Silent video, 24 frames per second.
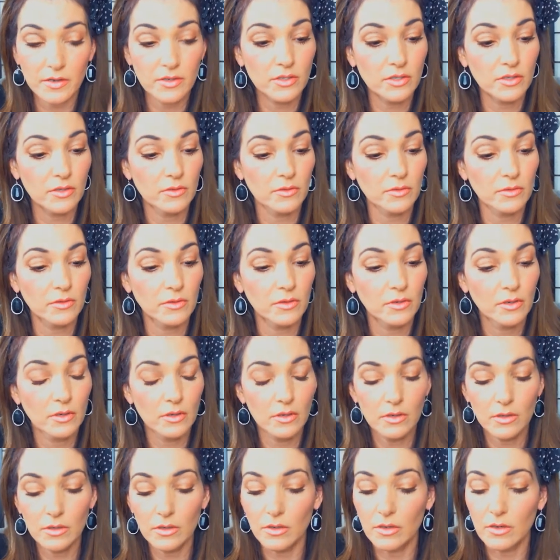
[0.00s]
too.
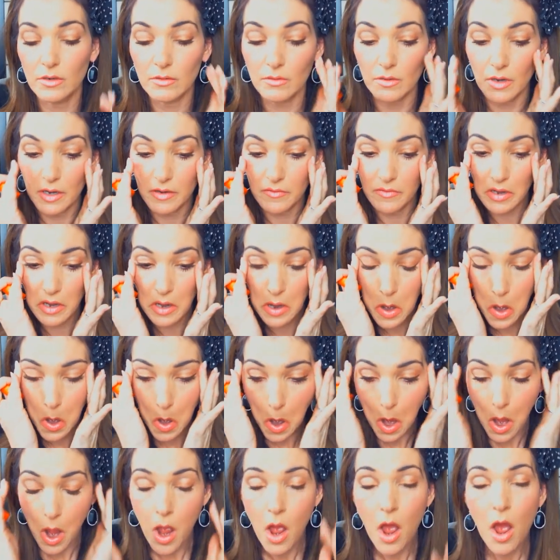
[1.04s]
Good gravy.
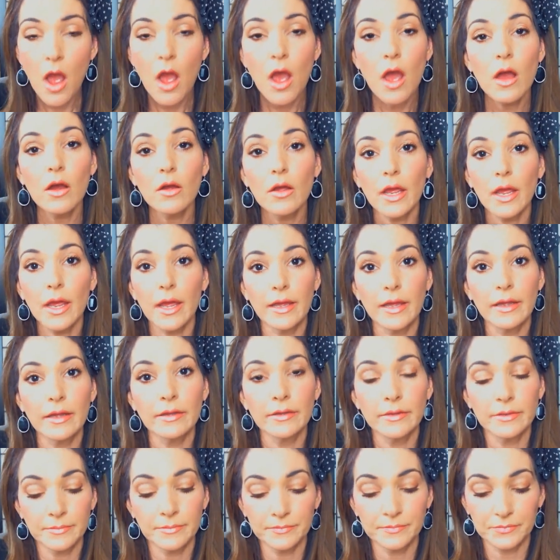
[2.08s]
Okay.
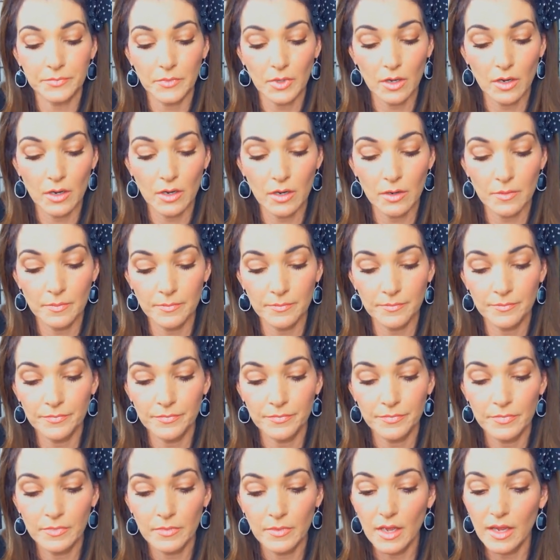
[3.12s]

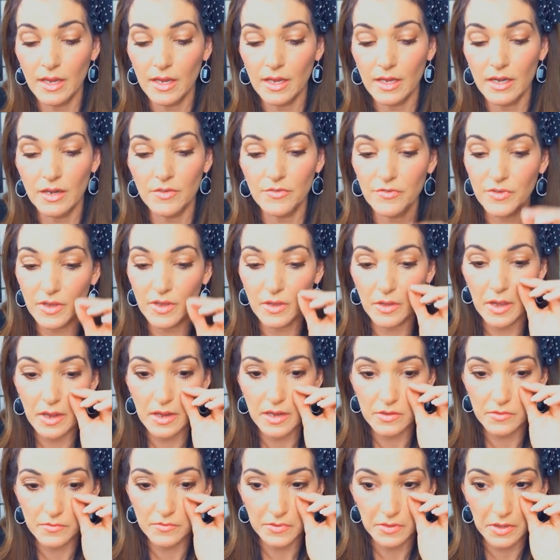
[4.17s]
I can feel
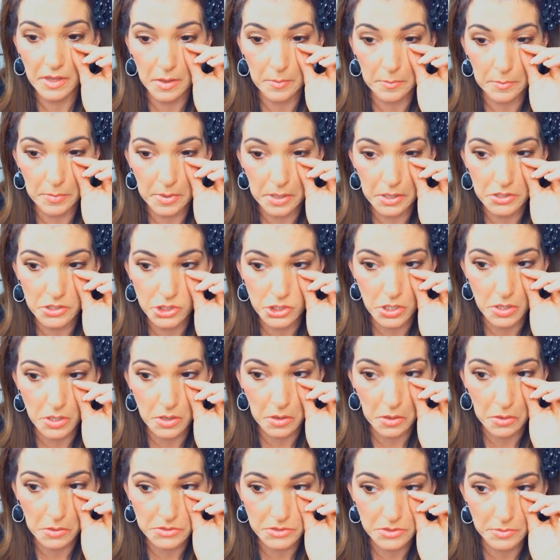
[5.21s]
like a big
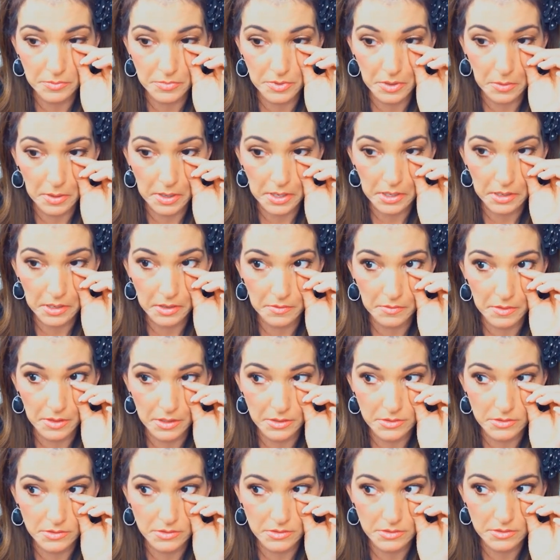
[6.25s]
chunk or something right here that I
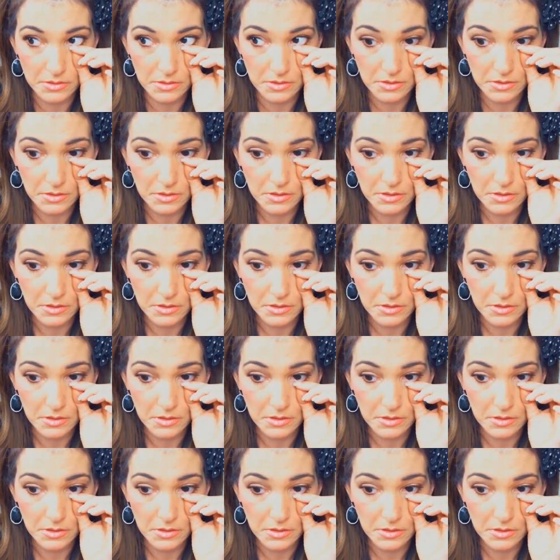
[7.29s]
just